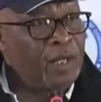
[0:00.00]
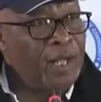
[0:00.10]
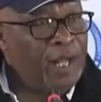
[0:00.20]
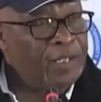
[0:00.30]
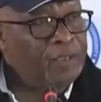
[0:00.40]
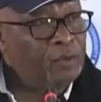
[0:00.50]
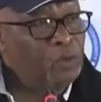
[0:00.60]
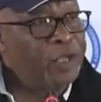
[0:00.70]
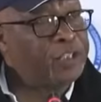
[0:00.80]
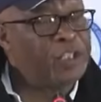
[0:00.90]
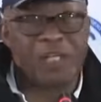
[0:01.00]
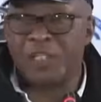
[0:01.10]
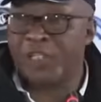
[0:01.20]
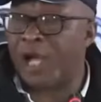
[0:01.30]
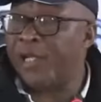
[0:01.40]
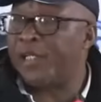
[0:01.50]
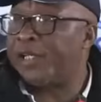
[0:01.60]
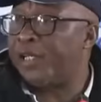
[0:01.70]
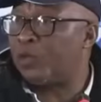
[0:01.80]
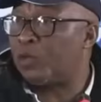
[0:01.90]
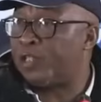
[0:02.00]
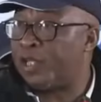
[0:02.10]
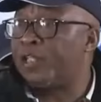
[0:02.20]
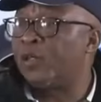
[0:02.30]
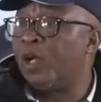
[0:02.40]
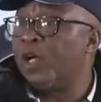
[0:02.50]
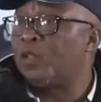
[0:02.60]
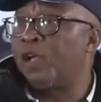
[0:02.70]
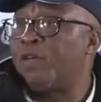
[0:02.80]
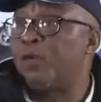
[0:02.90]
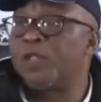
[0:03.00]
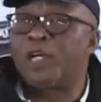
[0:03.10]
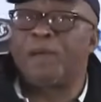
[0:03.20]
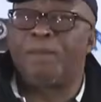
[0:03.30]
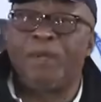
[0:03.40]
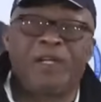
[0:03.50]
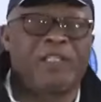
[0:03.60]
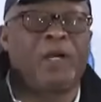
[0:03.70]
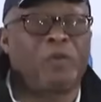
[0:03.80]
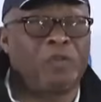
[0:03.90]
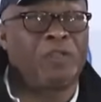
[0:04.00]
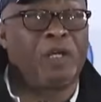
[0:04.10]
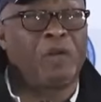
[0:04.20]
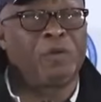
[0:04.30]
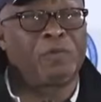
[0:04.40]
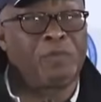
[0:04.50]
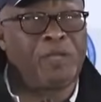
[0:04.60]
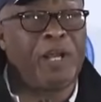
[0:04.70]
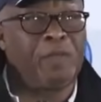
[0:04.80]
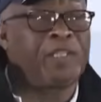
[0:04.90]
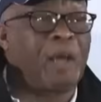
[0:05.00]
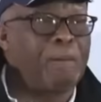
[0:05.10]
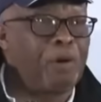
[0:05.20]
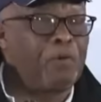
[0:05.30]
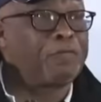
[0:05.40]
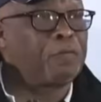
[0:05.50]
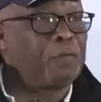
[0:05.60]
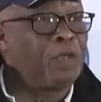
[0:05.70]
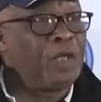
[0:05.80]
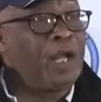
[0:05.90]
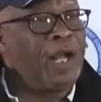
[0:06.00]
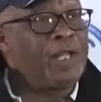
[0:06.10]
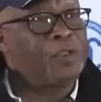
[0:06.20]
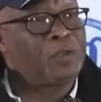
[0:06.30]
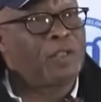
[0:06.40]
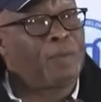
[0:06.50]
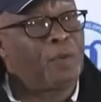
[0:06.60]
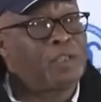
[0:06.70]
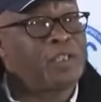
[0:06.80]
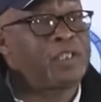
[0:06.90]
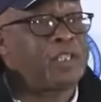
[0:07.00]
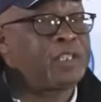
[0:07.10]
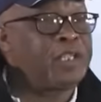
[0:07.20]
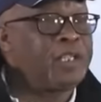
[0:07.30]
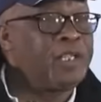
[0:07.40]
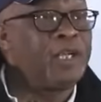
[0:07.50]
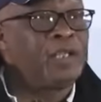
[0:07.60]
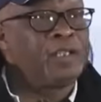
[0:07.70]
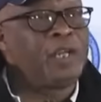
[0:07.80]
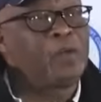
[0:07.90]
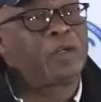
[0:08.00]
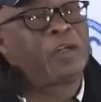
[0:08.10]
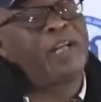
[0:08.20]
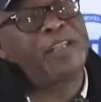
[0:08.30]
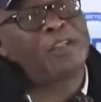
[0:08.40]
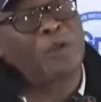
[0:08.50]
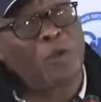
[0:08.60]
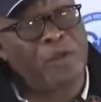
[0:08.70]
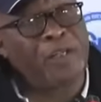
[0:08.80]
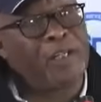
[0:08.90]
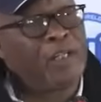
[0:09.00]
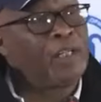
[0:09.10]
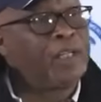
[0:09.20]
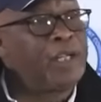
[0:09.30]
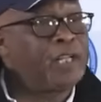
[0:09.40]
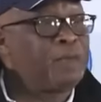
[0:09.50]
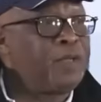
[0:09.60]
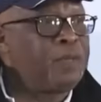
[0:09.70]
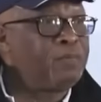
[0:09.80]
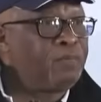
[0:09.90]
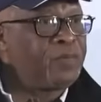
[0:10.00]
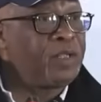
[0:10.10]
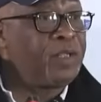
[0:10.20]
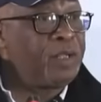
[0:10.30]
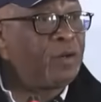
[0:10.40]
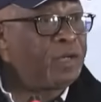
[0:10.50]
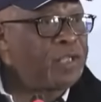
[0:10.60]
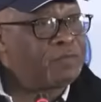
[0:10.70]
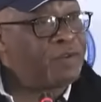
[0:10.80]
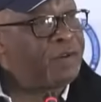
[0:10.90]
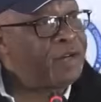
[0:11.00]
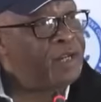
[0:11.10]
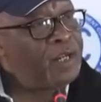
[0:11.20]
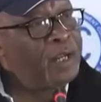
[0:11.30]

And we exchanged ideas. So if you take a picture with me and Mr. Mpofu and you support CCC, then you create a story. He has been, he's favoring